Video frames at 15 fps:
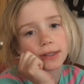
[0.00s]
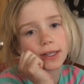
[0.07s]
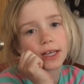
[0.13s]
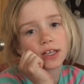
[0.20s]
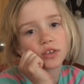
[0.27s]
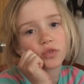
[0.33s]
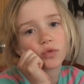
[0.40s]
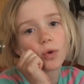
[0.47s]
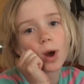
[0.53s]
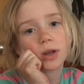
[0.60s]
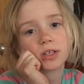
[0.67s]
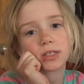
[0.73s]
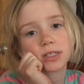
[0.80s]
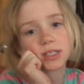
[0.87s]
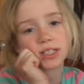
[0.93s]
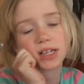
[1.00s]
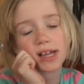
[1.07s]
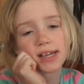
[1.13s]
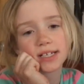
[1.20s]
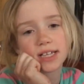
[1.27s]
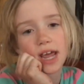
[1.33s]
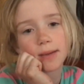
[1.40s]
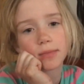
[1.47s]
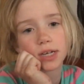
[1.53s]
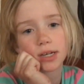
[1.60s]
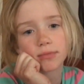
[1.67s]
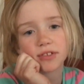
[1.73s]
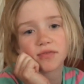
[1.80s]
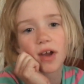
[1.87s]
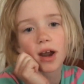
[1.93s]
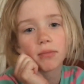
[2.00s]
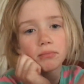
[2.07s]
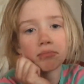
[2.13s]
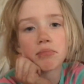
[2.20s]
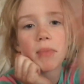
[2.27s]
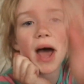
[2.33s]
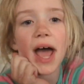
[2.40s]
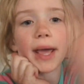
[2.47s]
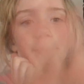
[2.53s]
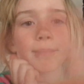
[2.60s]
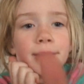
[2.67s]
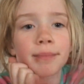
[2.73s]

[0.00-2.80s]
Thanks for watching. See you next time on Emma's Farm. Bye.